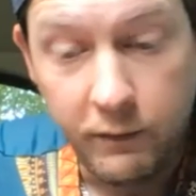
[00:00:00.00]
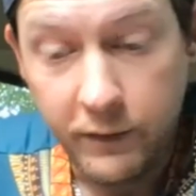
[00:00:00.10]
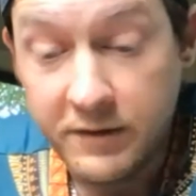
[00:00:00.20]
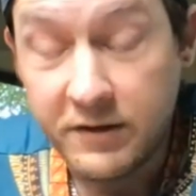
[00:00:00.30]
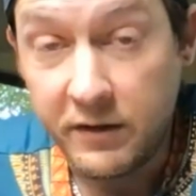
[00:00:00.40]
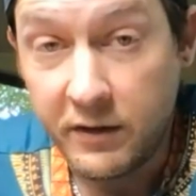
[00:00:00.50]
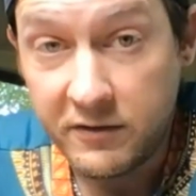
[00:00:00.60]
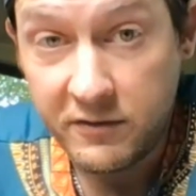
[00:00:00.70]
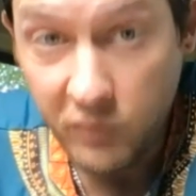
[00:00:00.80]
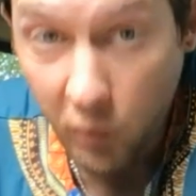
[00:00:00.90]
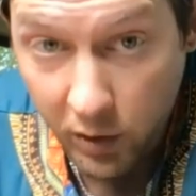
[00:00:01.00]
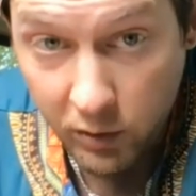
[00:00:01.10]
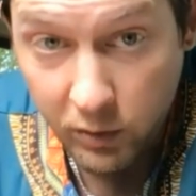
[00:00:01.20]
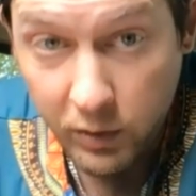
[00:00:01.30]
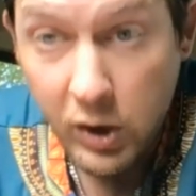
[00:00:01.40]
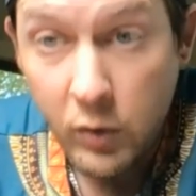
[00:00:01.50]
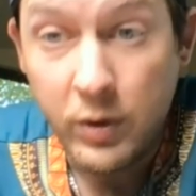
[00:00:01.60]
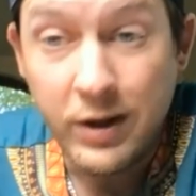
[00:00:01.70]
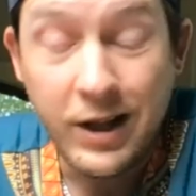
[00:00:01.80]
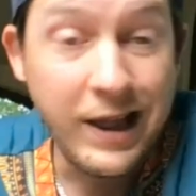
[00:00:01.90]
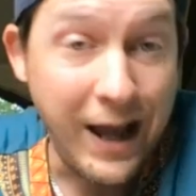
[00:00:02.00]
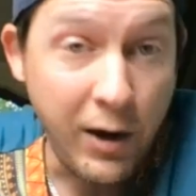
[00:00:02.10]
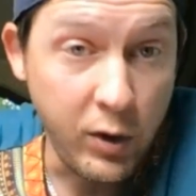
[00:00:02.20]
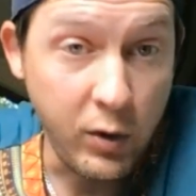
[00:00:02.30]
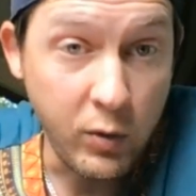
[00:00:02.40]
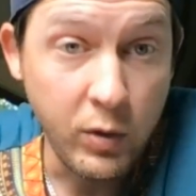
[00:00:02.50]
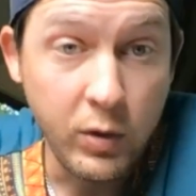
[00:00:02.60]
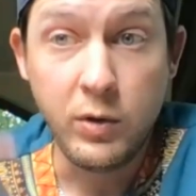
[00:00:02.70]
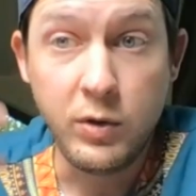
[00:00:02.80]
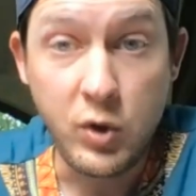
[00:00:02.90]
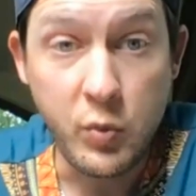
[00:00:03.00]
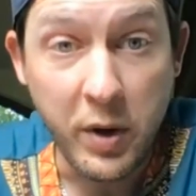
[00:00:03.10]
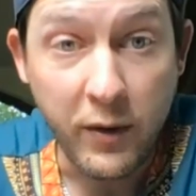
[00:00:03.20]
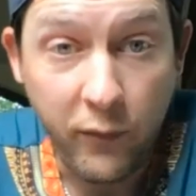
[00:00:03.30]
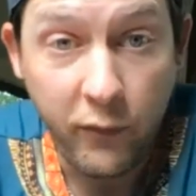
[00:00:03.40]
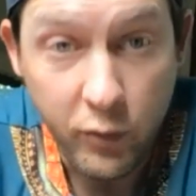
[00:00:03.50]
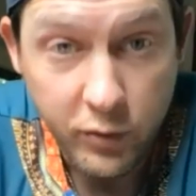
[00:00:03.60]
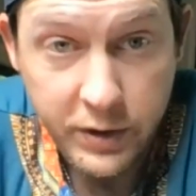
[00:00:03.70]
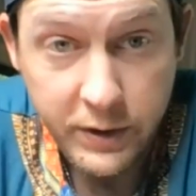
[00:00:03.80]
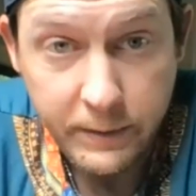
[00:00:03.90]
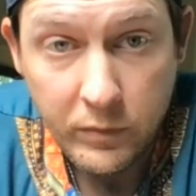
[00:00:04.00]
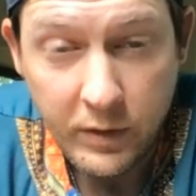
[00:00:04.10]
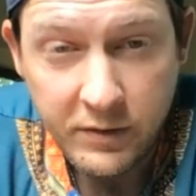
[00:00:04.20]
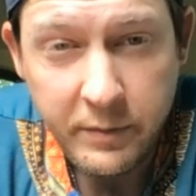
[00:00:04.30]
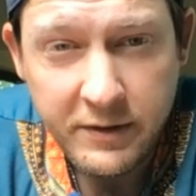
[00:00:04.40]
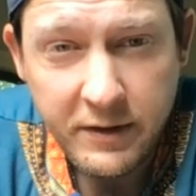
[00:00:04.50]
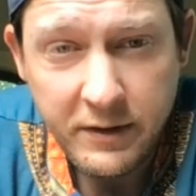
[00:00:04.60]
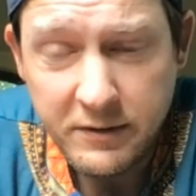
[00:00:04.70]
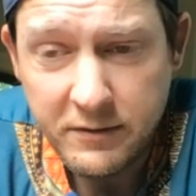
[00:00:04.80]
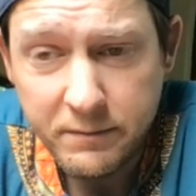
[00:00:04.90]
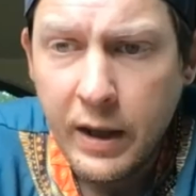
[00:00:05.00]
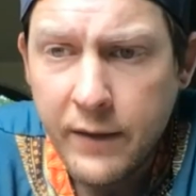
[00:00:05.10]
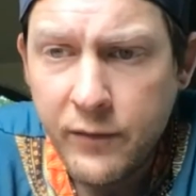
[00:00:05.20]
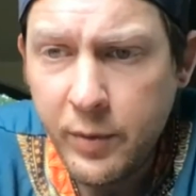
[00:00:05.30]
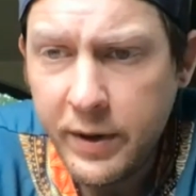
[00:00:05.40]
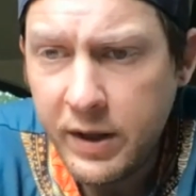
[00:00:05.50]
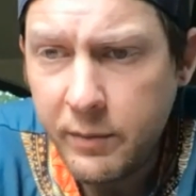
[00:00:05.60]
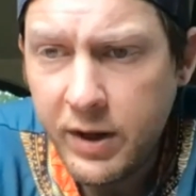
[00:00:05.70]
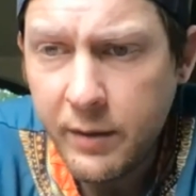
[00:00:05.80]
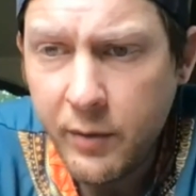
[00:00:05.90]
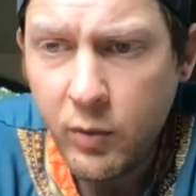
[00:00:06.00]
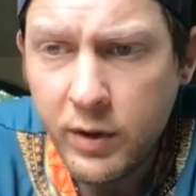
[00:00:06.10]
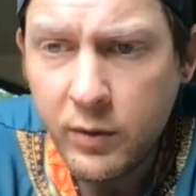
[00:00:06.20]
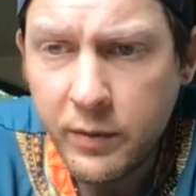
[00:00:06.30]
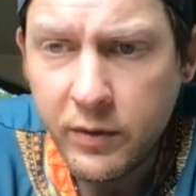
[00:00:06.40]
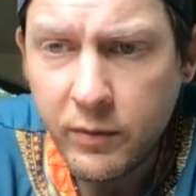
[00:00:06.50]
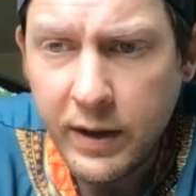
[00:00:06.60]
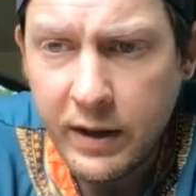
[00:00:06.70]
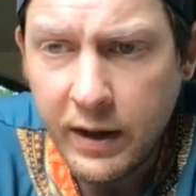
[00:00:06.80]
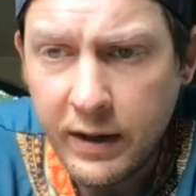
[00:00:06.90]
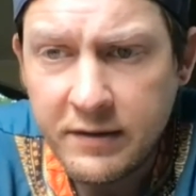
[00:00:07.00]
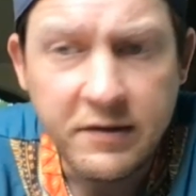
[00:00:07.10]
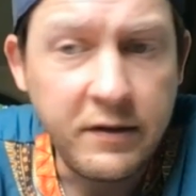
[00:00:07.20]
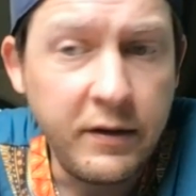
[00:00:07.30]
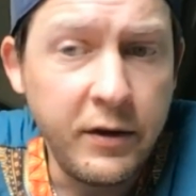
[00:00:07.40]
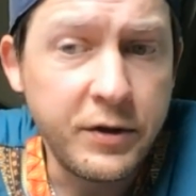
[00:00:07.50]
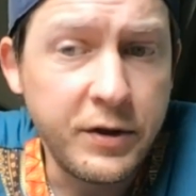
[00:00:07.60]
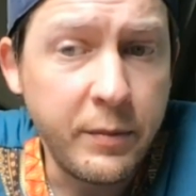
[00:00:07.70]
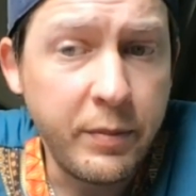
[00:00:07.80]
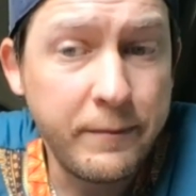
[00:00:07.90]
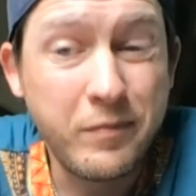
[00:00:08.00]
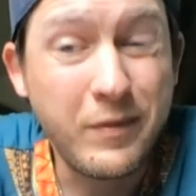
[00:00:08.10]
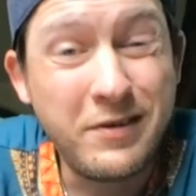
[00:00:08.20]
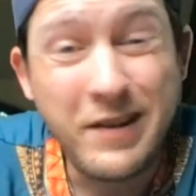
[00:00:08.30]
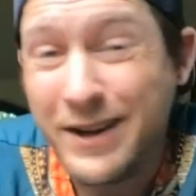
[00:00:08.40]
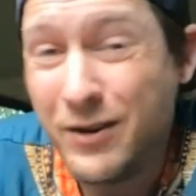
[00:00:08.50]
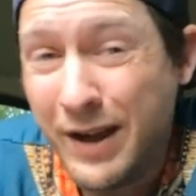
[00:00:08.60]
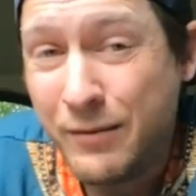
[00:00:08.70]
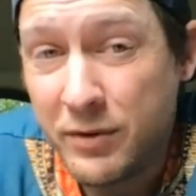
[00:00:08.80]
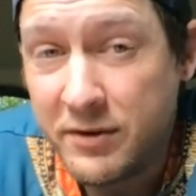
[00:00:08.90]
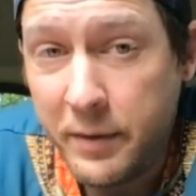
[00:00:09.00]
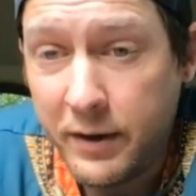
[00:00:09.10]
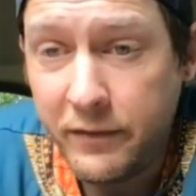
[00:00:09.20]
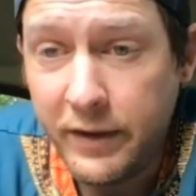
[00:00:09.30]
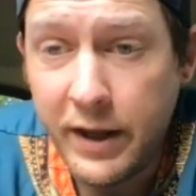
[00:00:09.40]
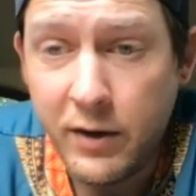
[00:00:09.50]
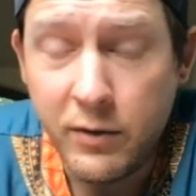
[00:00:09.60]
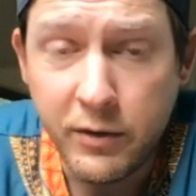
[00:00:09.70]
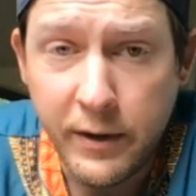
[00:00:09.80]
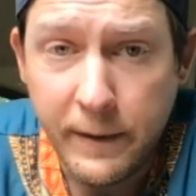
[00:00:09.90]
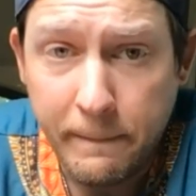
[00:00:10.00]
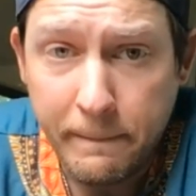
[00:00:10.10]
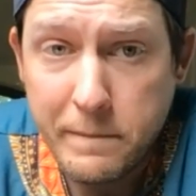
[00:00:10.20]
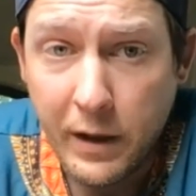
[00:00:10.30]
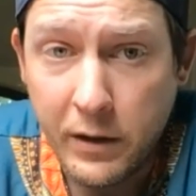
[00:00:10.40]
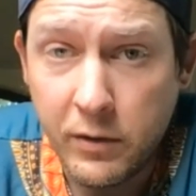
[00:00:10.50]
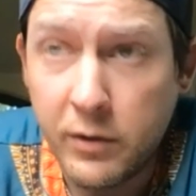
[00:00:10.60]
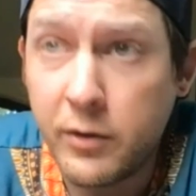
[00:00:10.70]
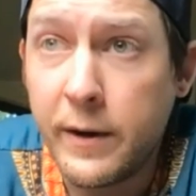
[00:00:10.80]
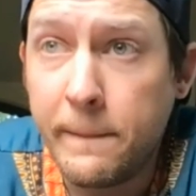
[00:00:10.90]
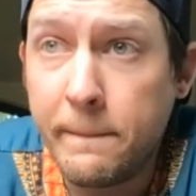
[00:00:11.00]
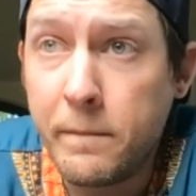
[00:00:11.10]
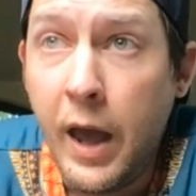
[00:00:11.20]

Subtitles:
Fixing the soil will allow you to bear fruit. Does that make sense? Everybody can become a winner with the right guidance and leadership. See, I don't agree. I don't agree.